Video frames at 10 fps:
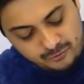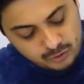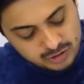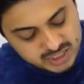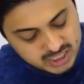
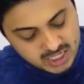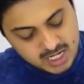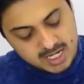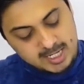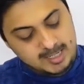volts,
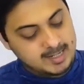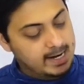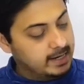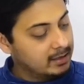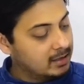
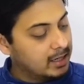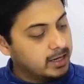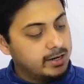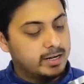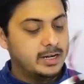and the
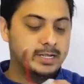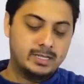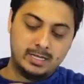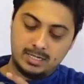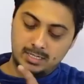current
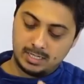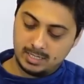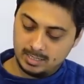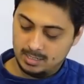rating is